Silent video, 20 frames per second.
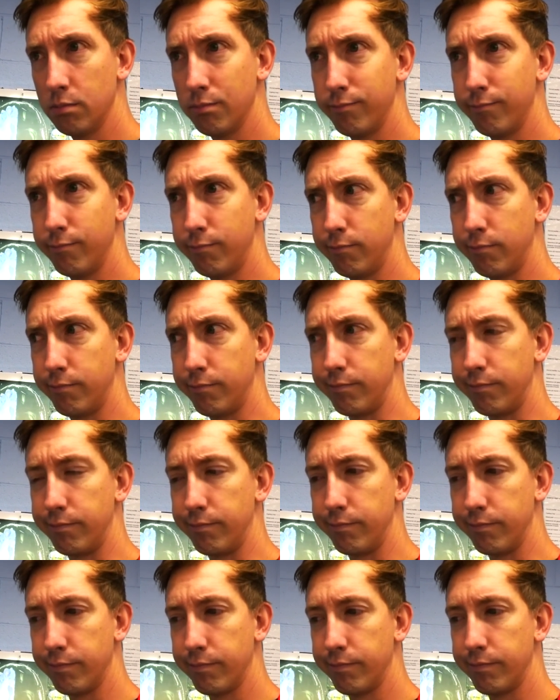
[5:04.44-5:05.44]

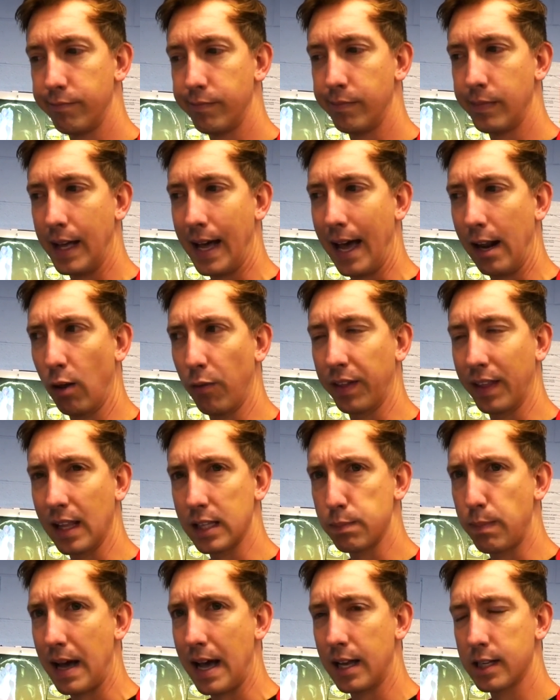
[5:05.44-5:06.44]
Hmm. I don't think that's
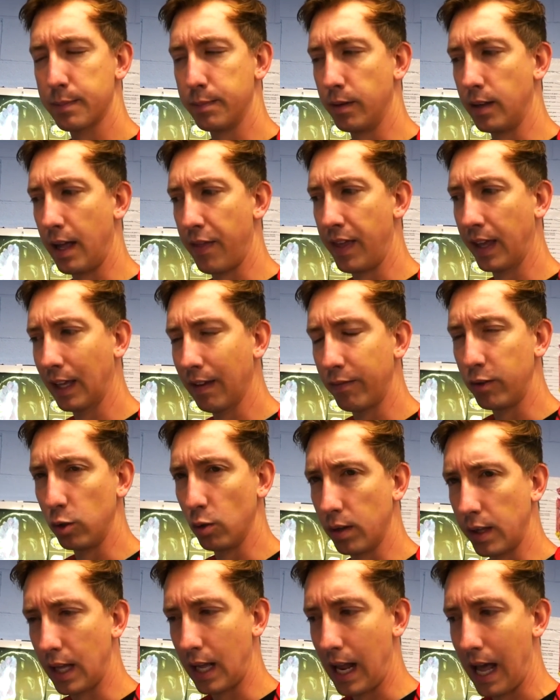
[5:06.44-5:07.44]
possible. I think if you
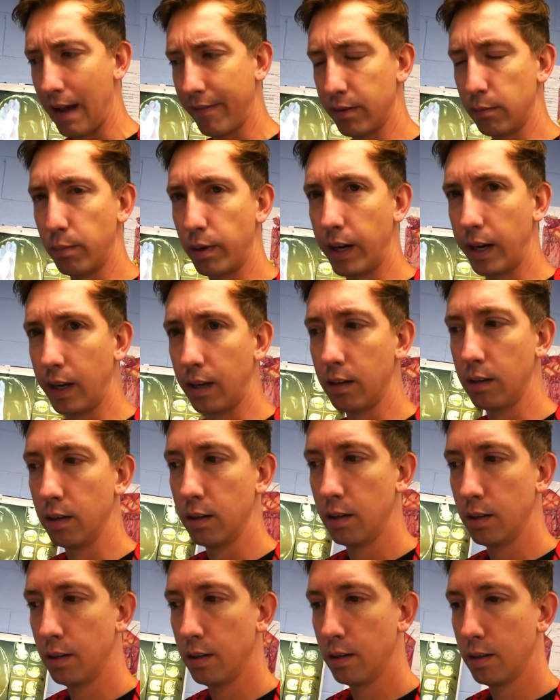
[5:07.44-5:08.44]
only had half a brain,
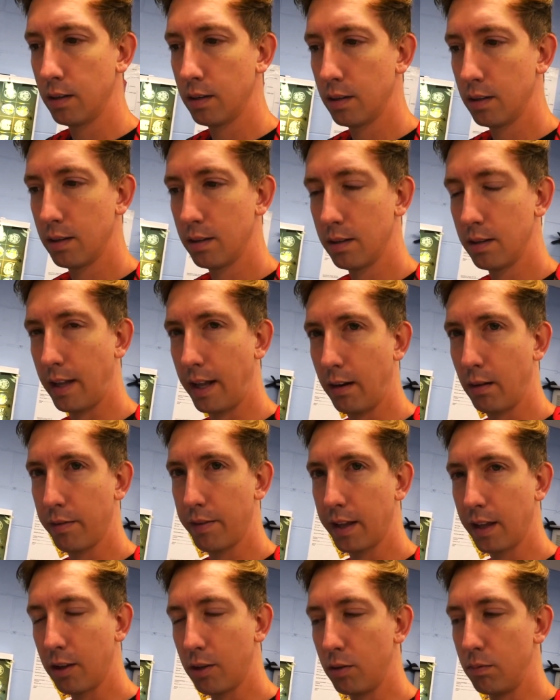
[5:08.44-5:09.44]
I don't
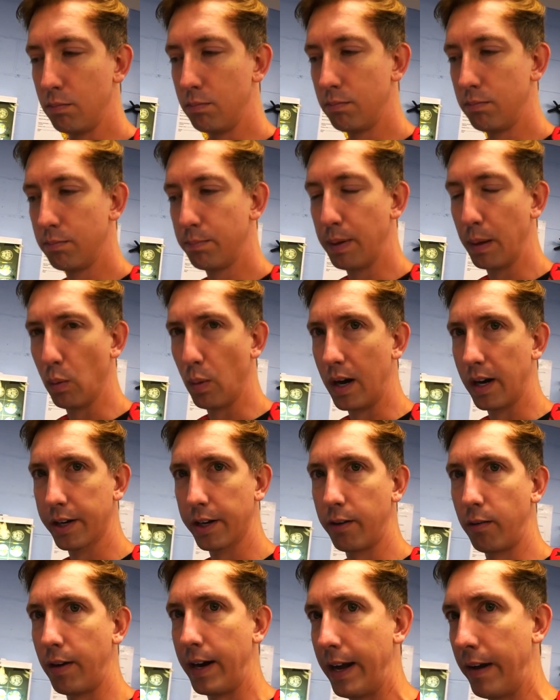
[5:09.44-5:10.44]
think you'd be walking
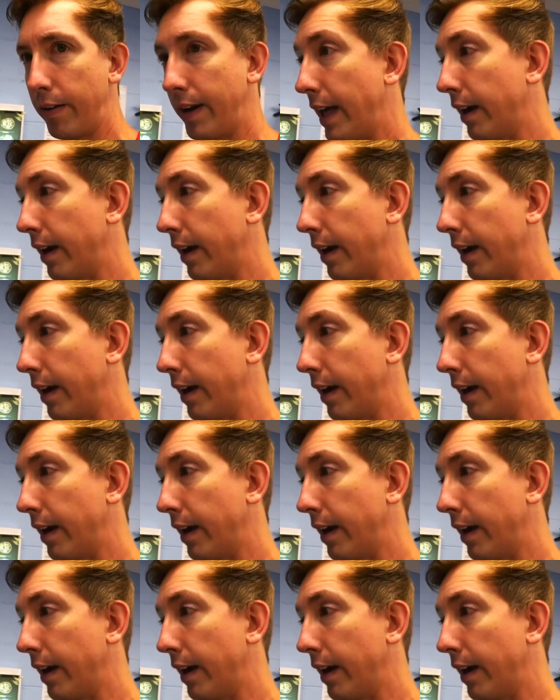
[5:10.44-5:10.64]
around.